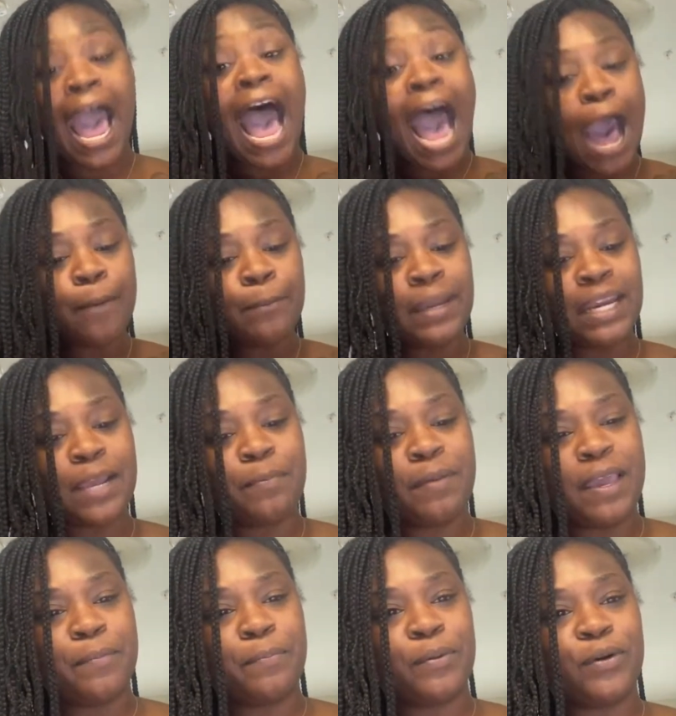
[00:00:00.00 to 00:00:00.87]
How many
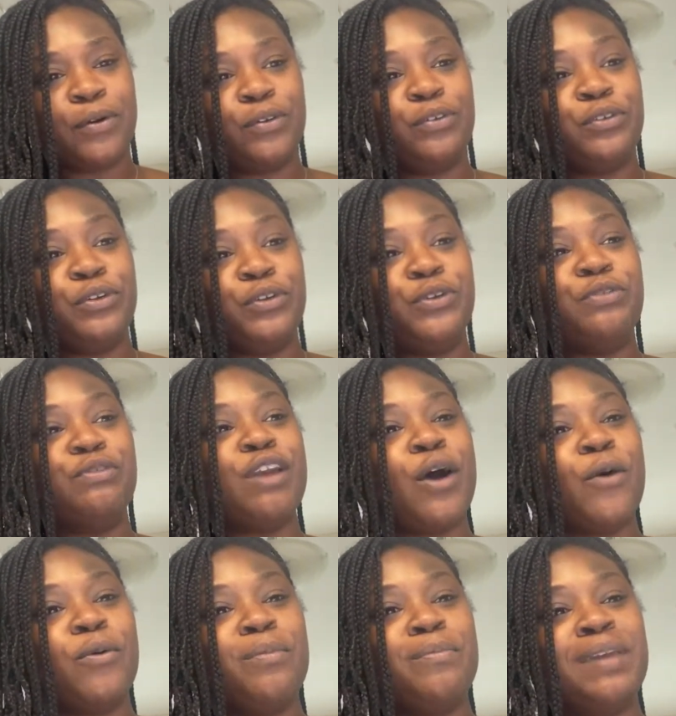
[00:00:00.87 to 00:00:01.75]
people do you
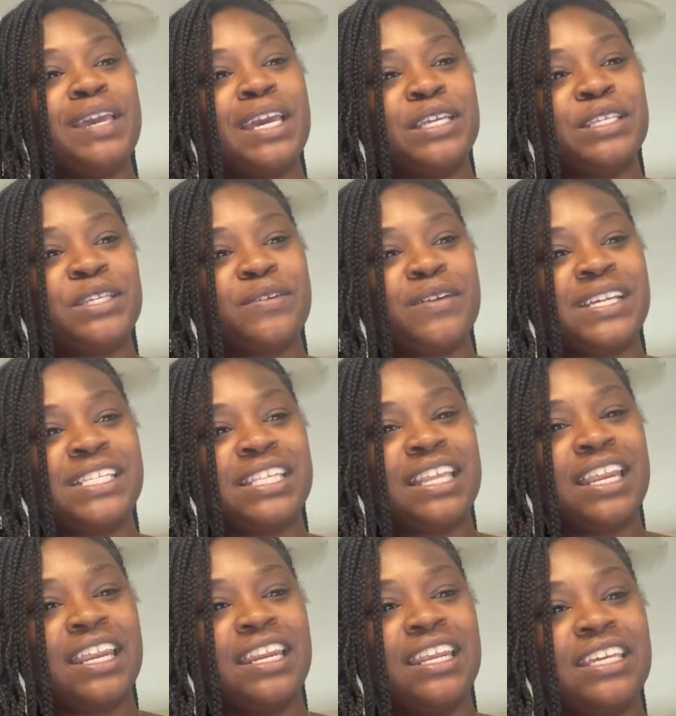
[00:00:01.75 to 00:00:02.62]
know would be
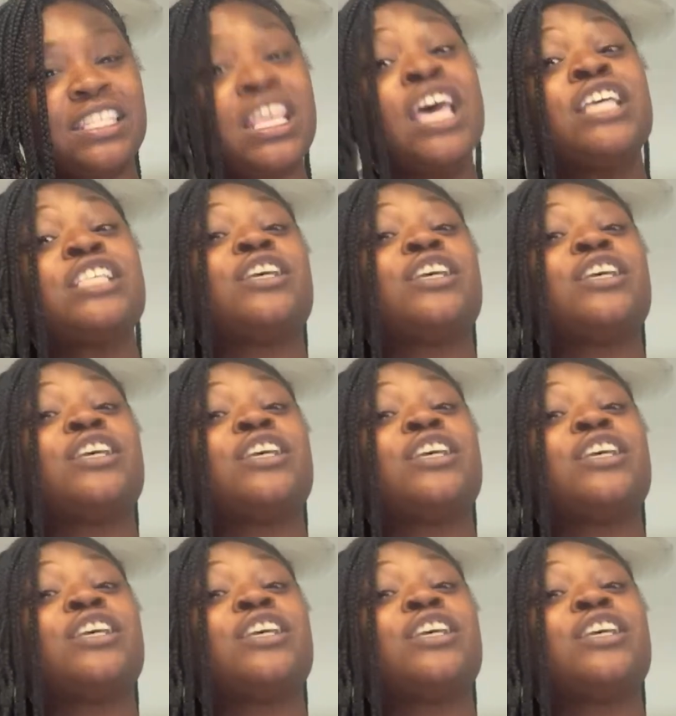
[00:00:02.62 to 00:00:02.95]
interested in this?